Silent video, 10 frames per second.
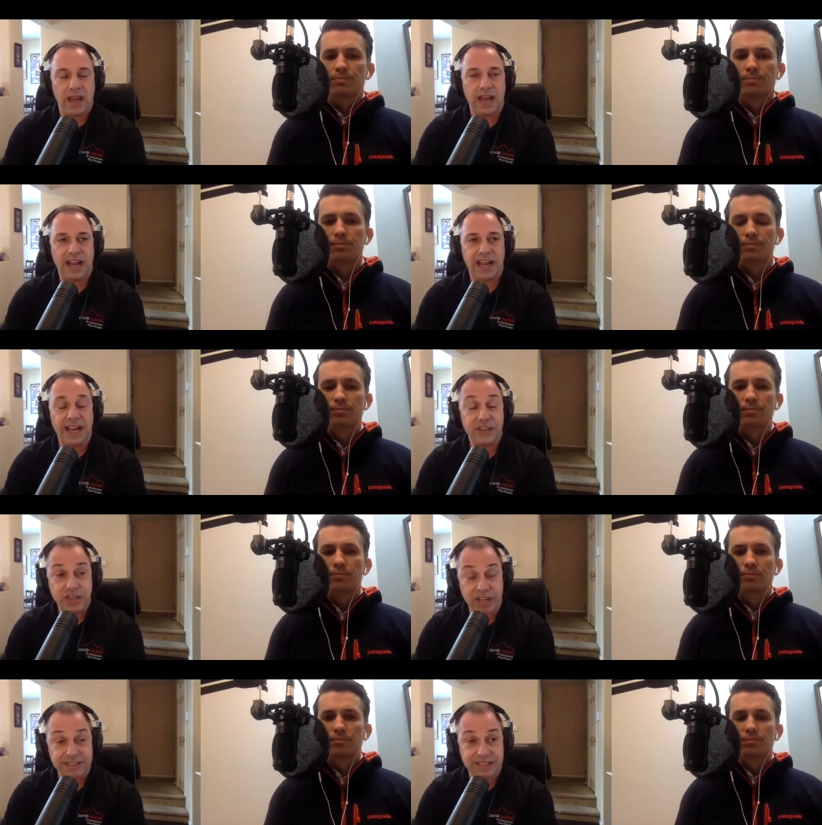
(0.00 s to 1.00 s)
Speaker 1: I
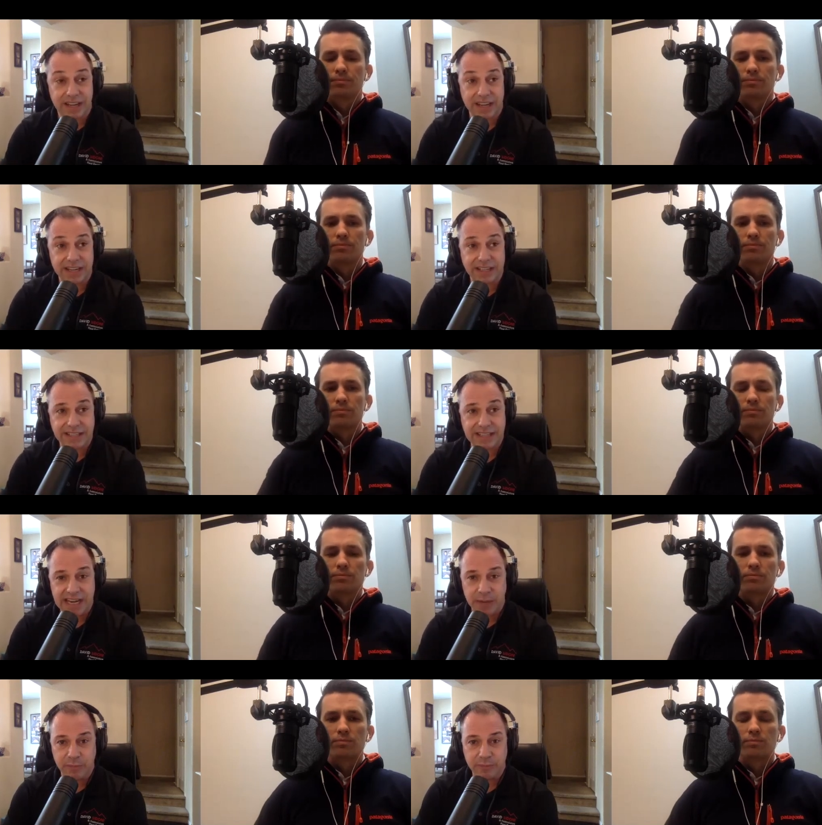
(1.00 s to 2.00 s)
just got a
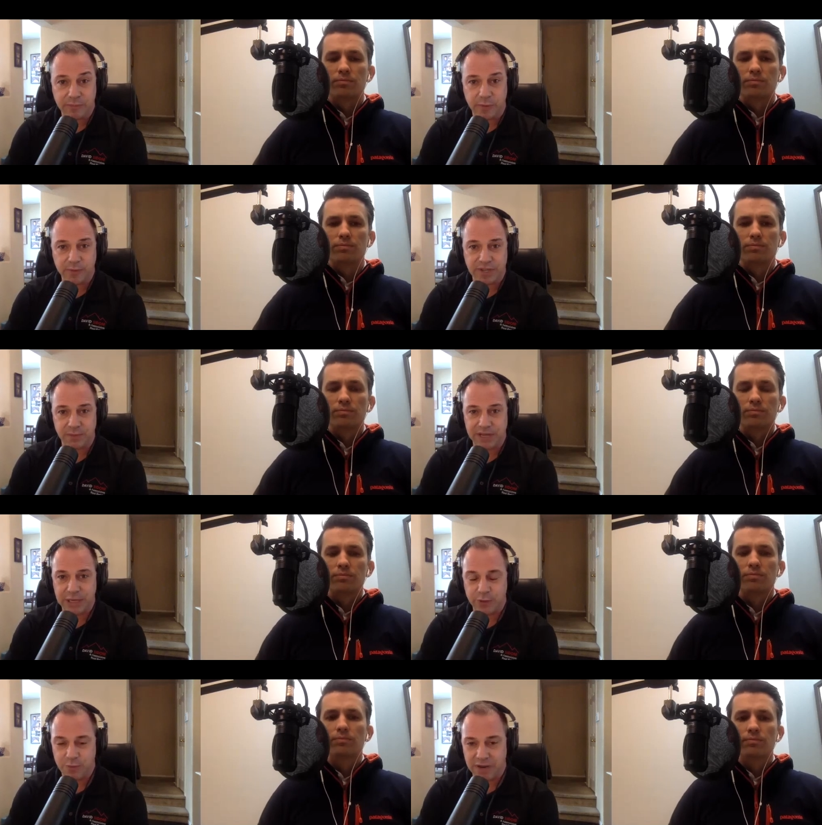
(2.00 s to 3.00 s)
DM from somebody
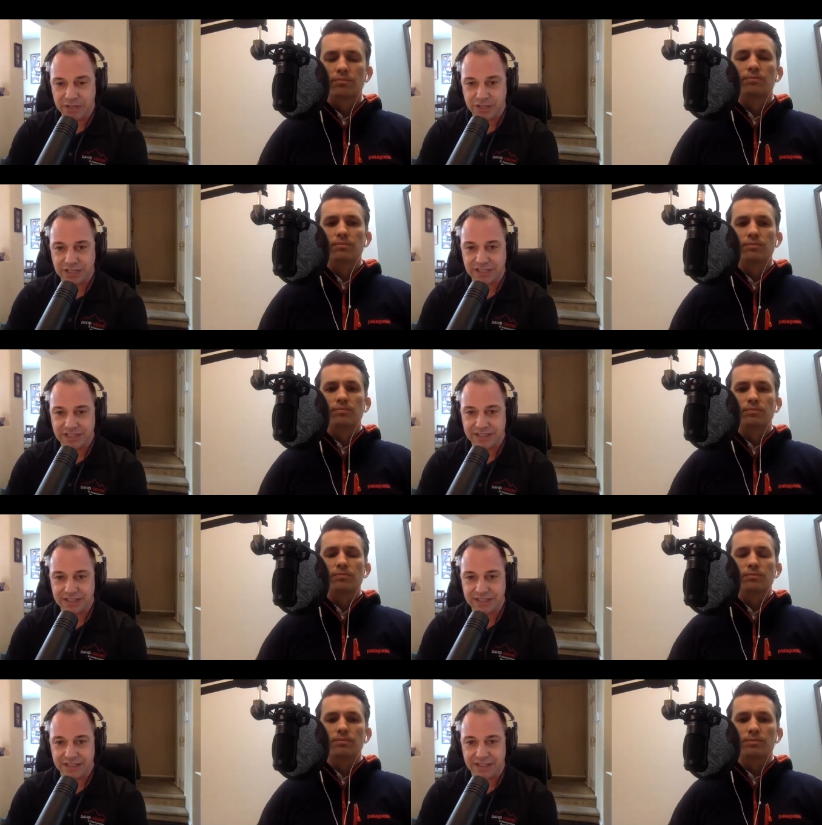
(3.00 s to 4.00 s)
who mentioned
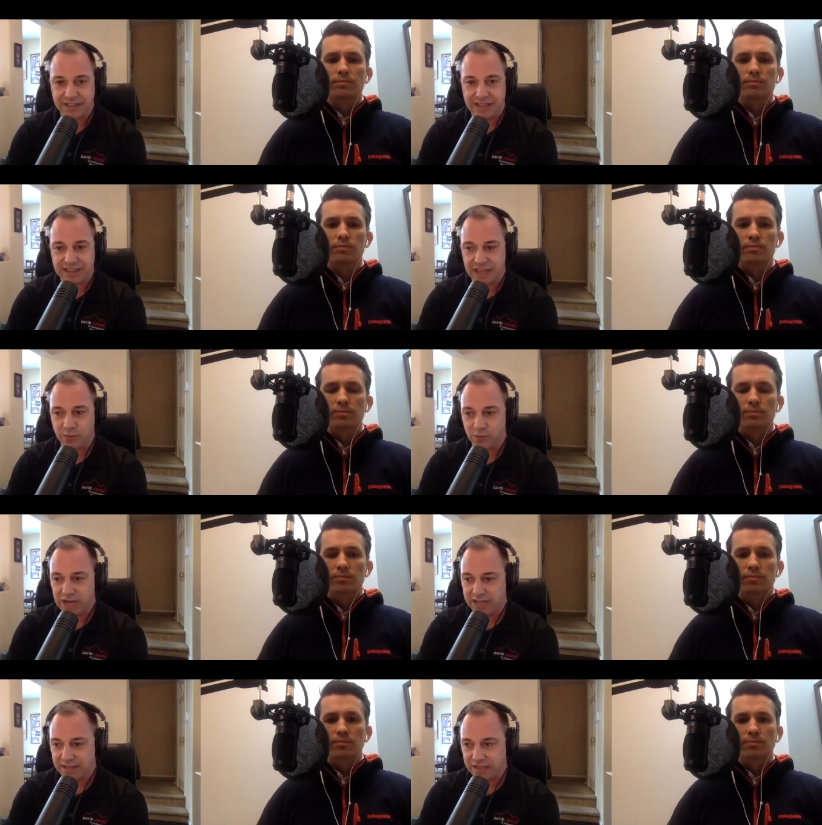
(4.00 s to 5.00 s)
that they
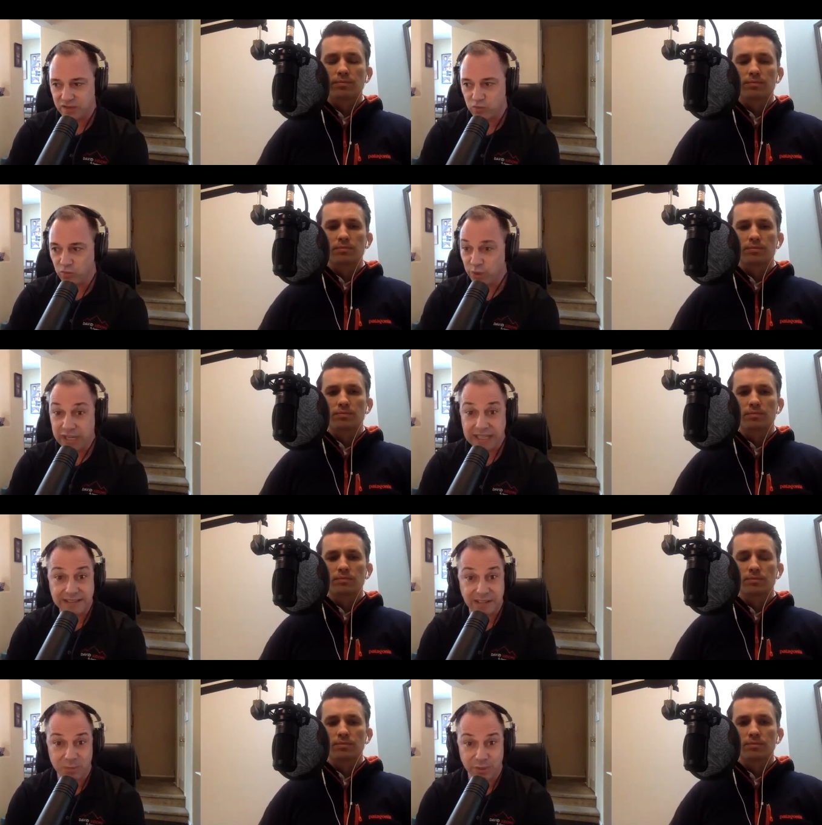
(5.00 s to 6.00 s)
read this really
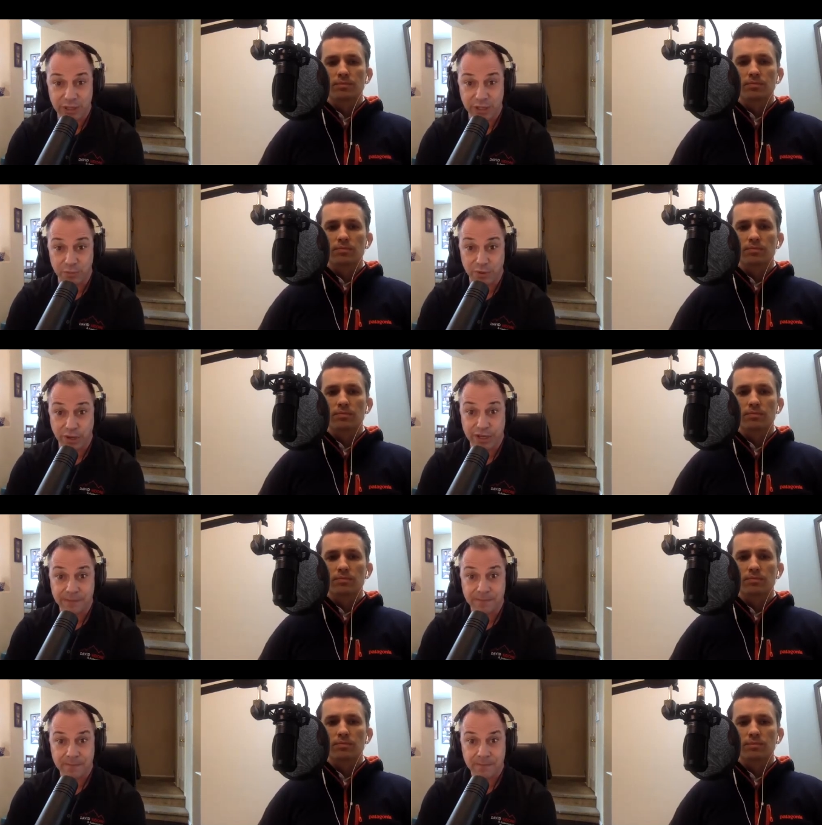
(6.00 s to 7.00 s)
simple little book,
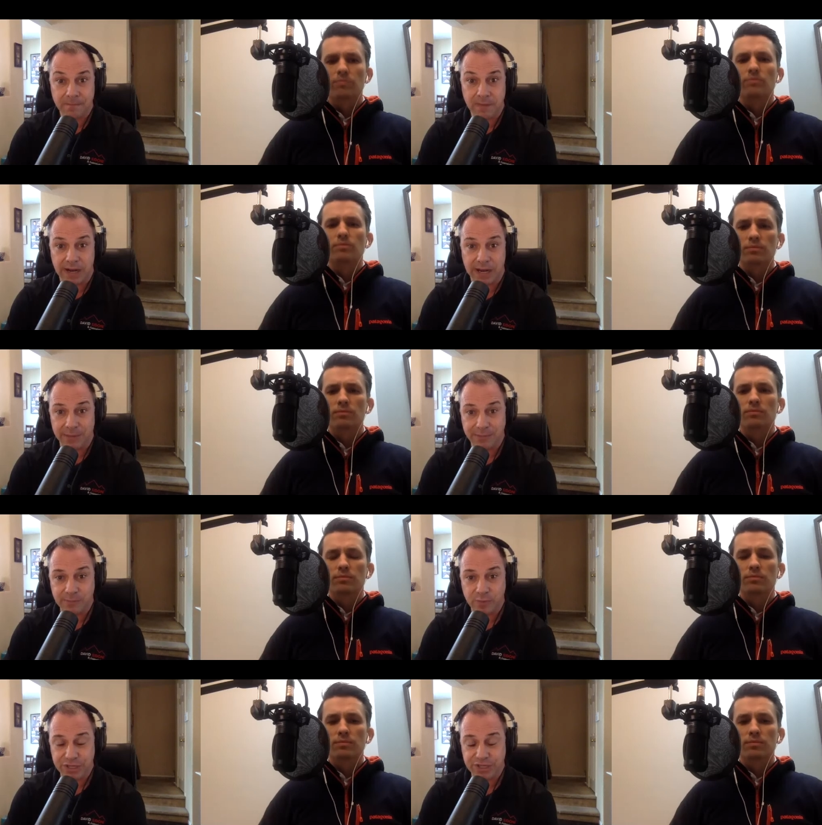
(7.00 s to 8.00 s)

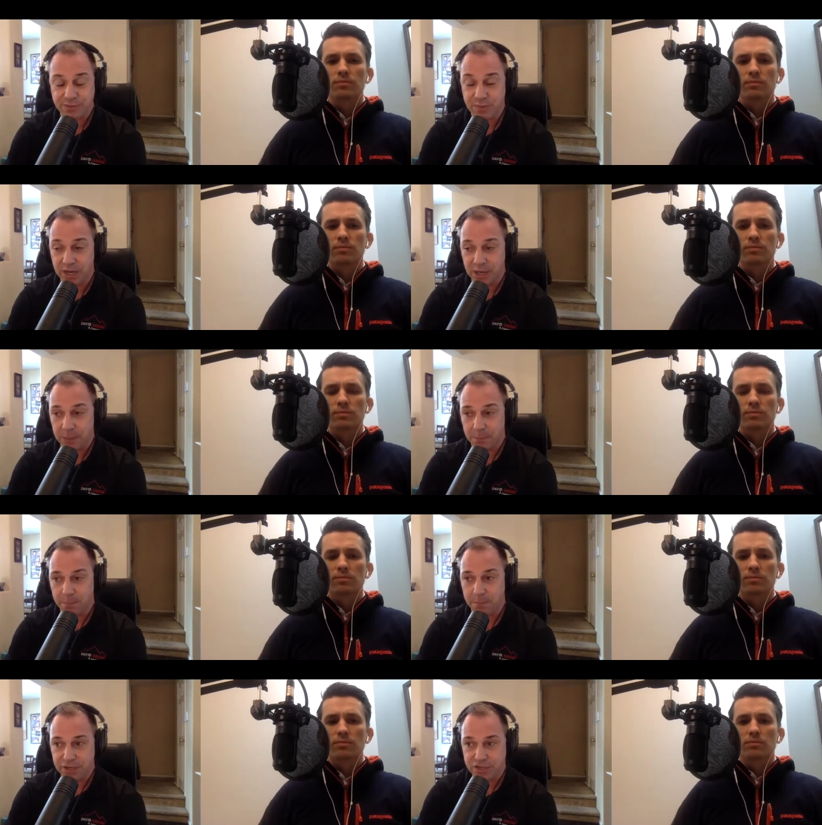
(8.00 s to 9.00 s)
which is a
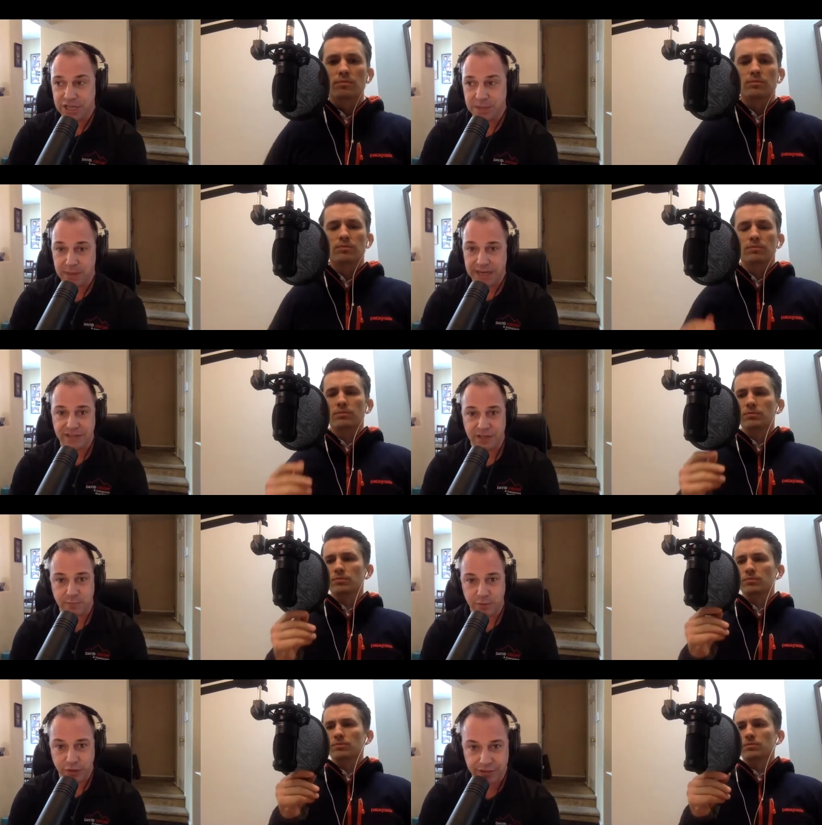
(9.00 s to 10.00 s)
budgeting basic
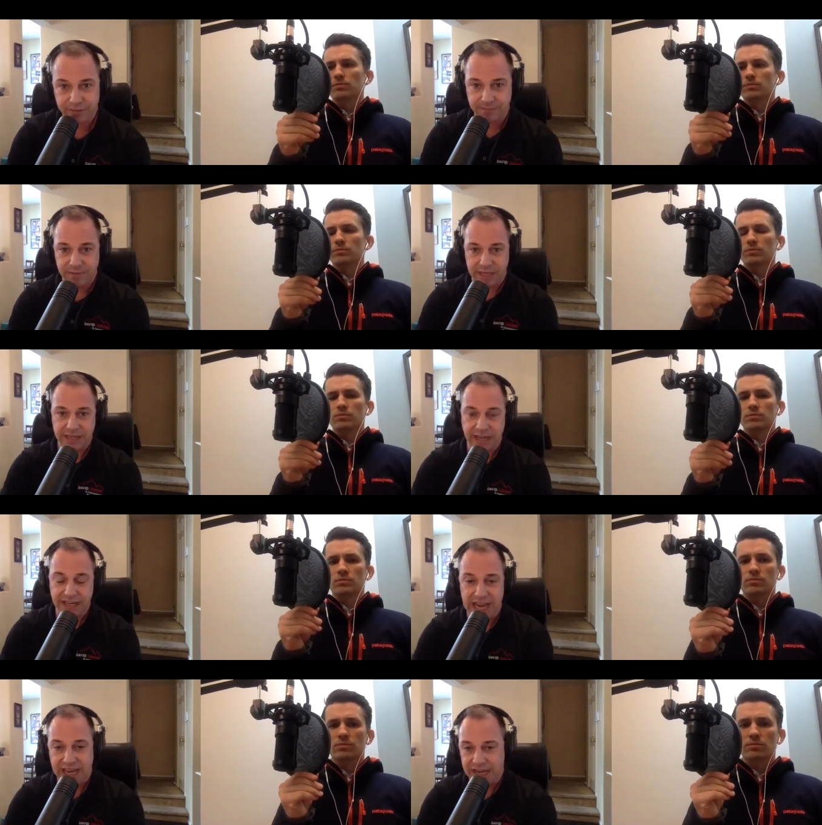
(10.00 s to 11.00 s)
book that,
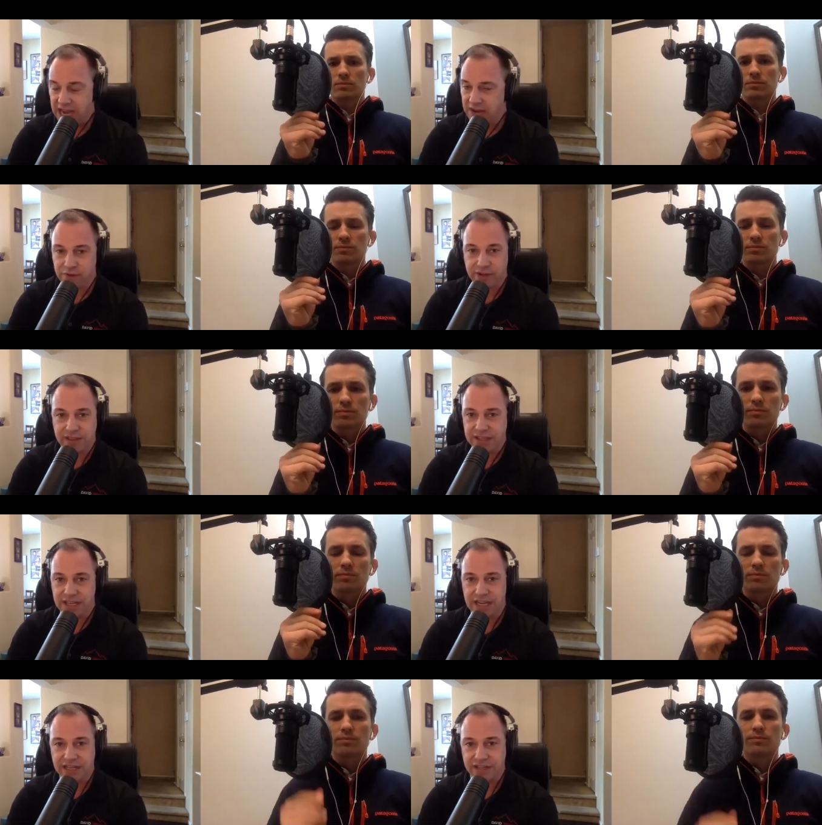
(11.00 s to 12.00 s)
again, everything
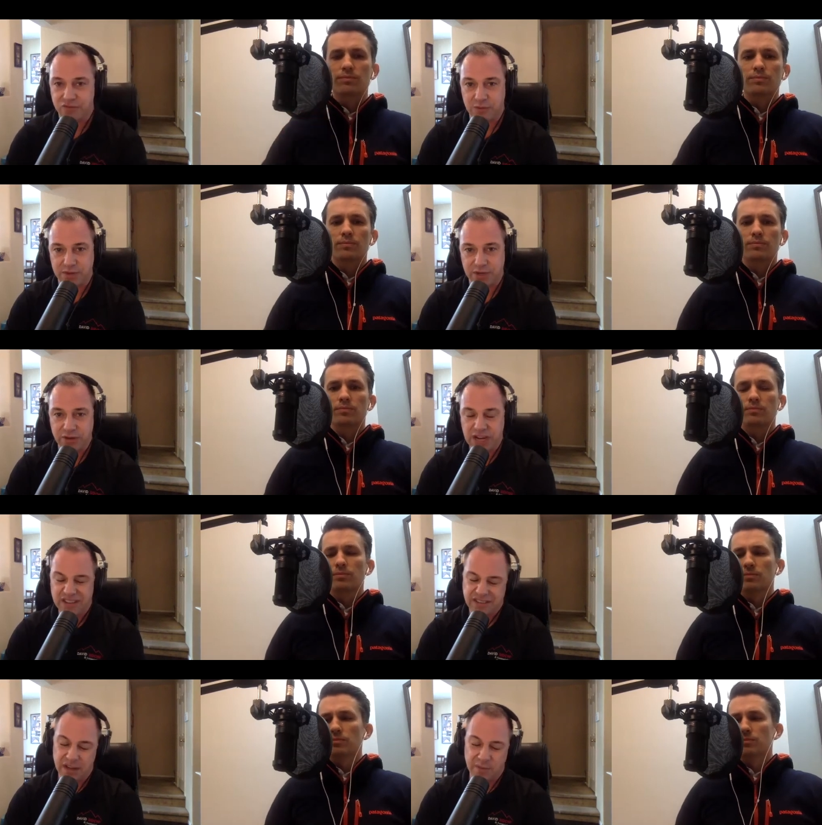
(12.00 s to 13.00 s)
that I distribute,
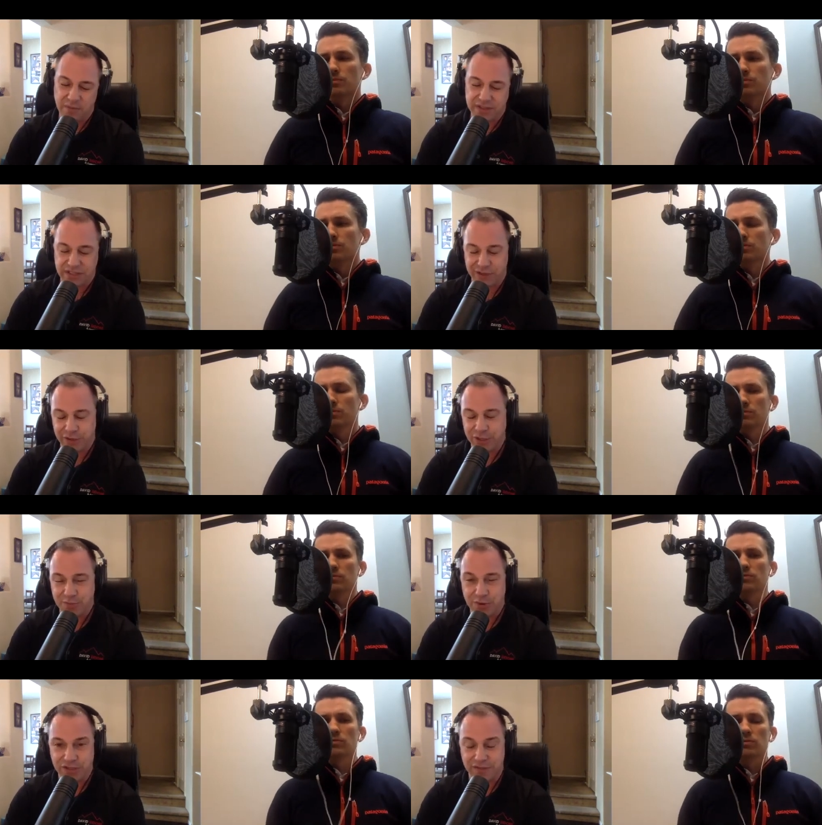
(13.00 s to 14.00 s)
some of it's learned,
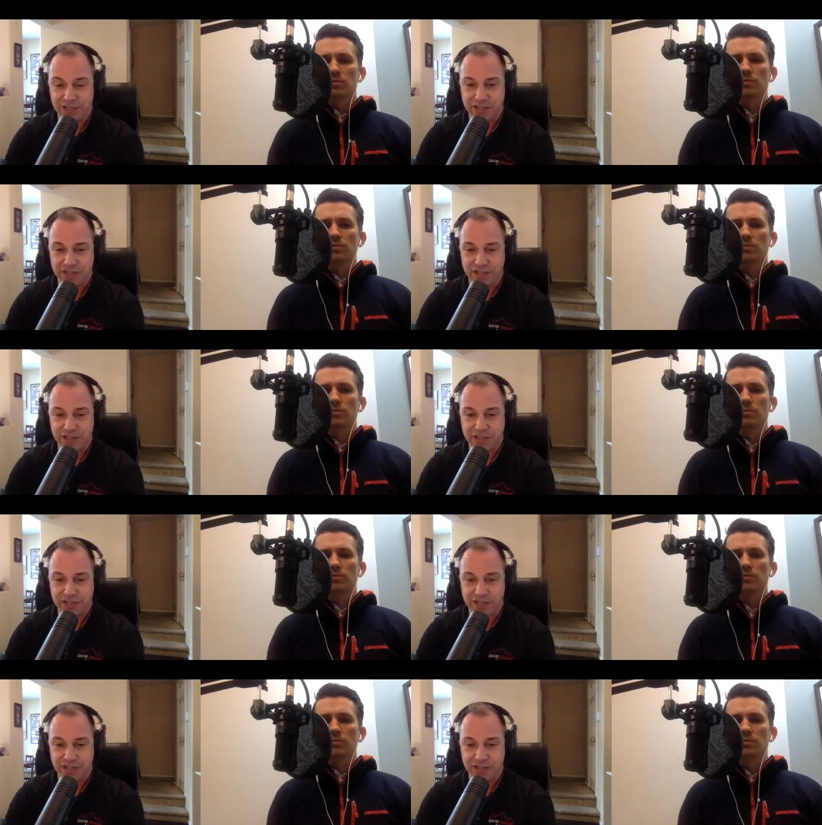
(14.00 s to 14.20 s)
most of it